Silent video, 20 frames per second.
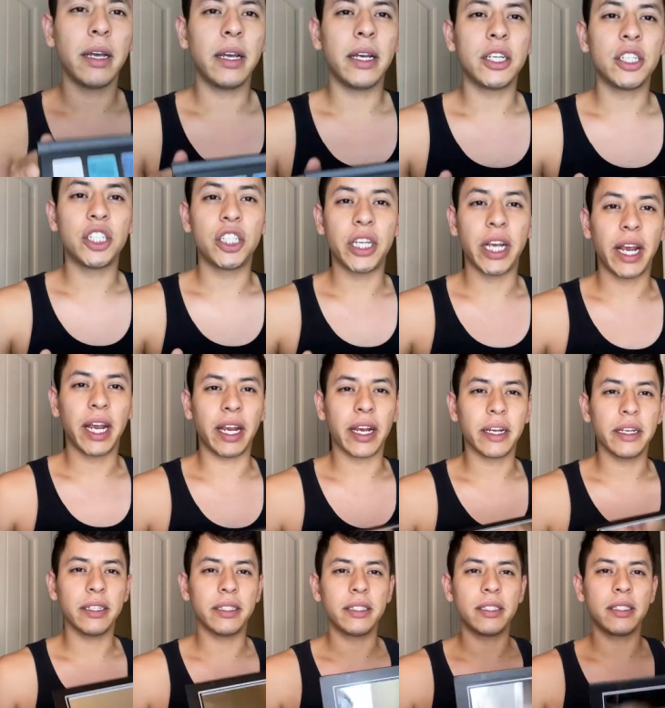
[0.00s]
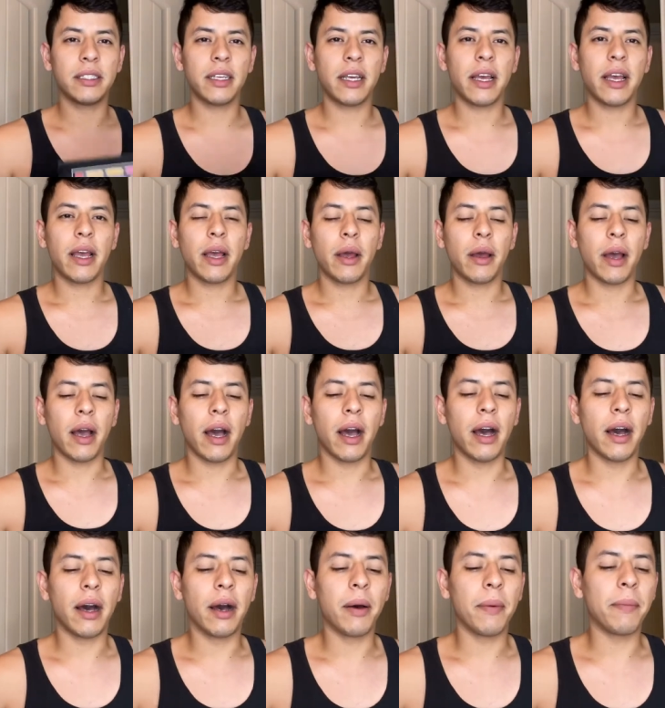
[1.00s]
shades.
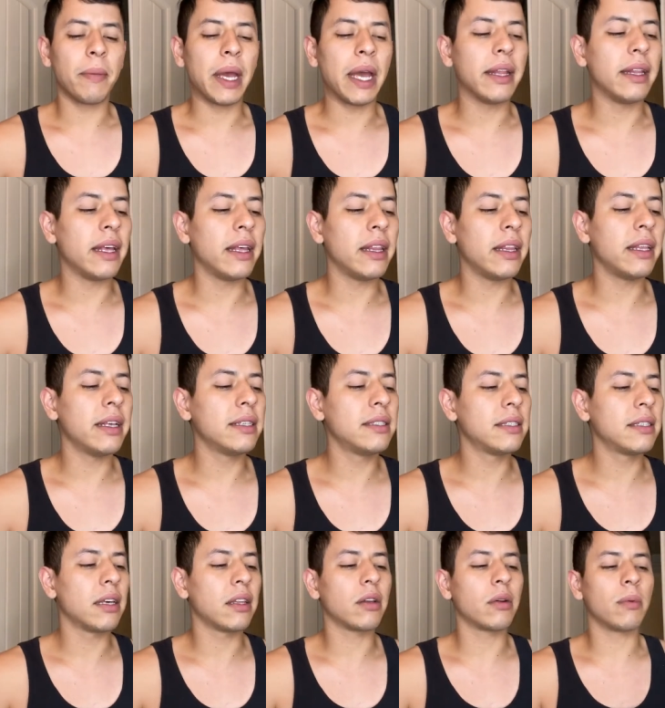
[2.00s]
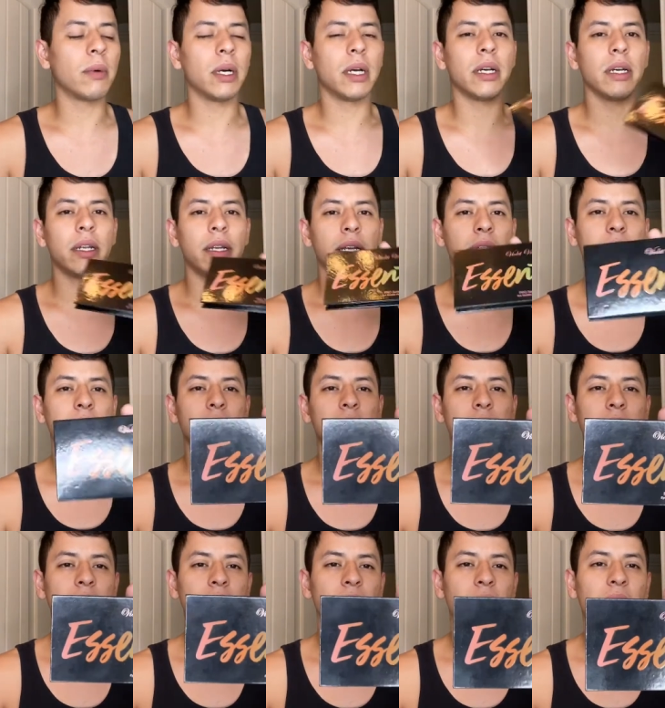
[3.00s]
And then this other one
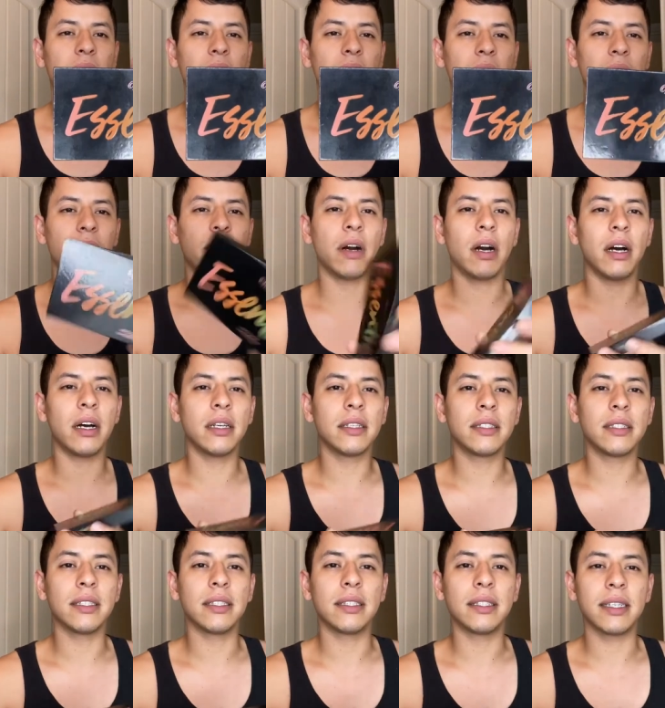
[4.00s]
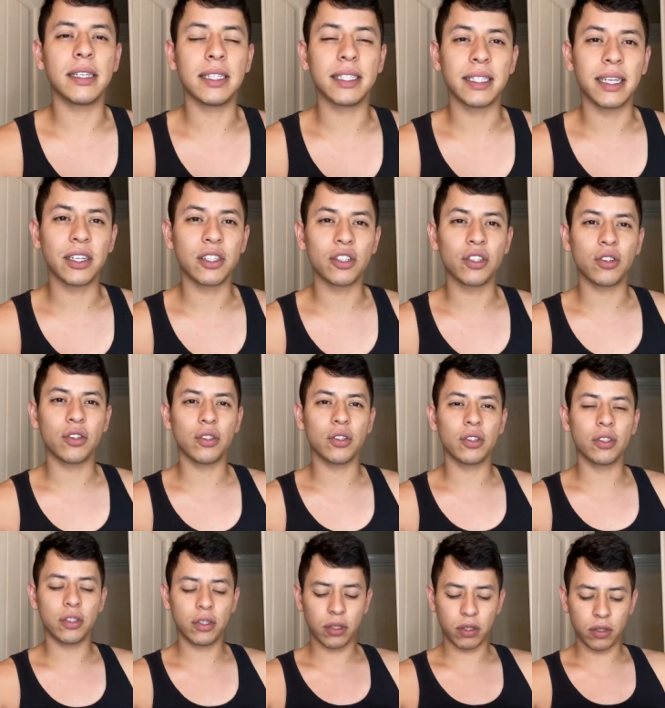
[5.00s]
is Violet Voss. It's the
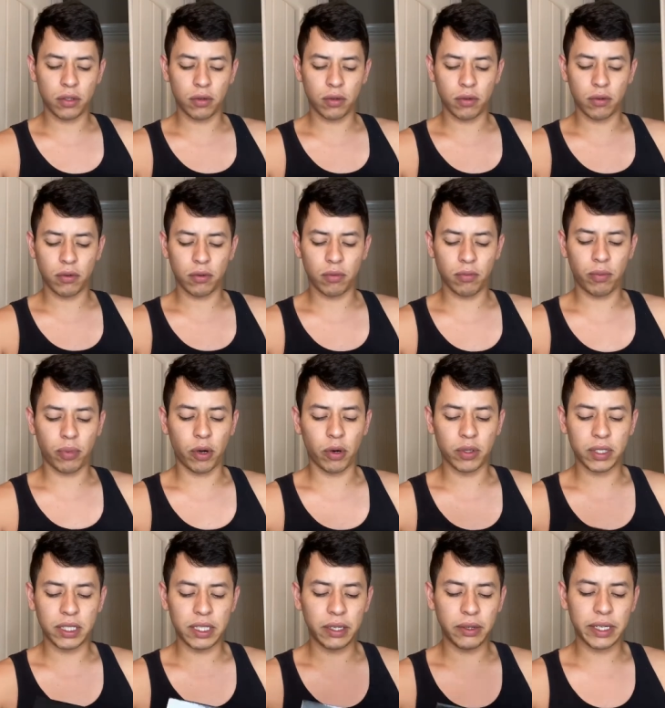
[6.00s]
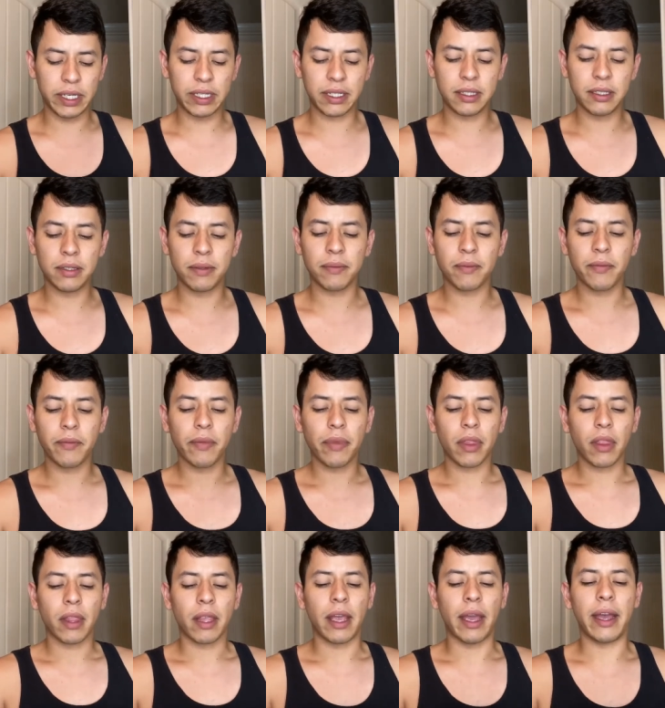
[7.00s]
Essentials Pro Series.
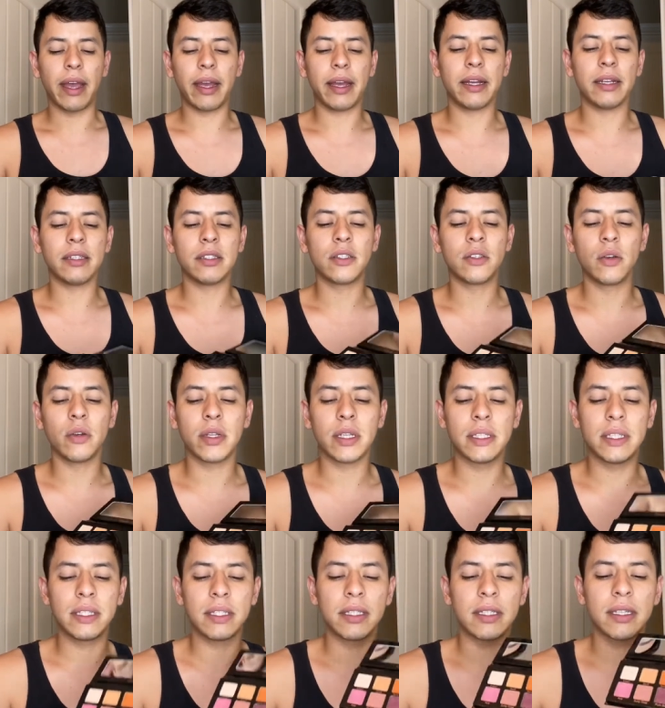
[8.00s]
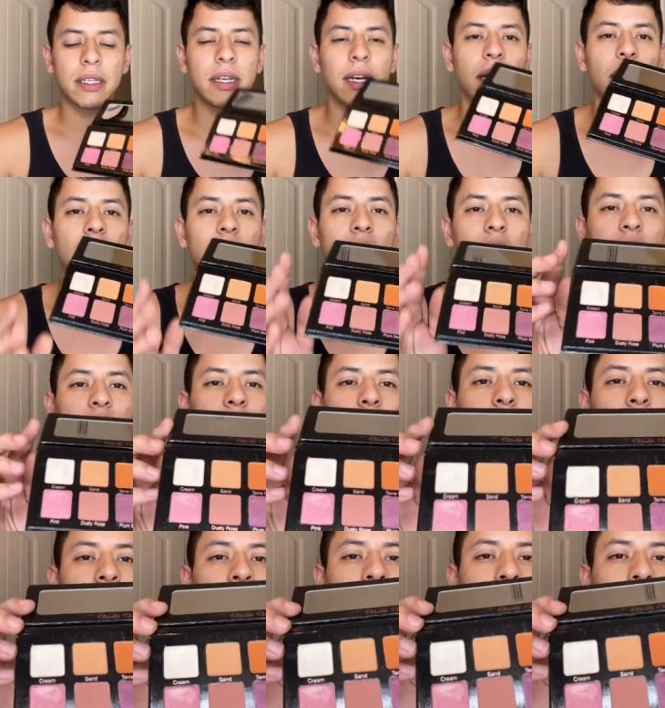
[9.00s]
And so this color story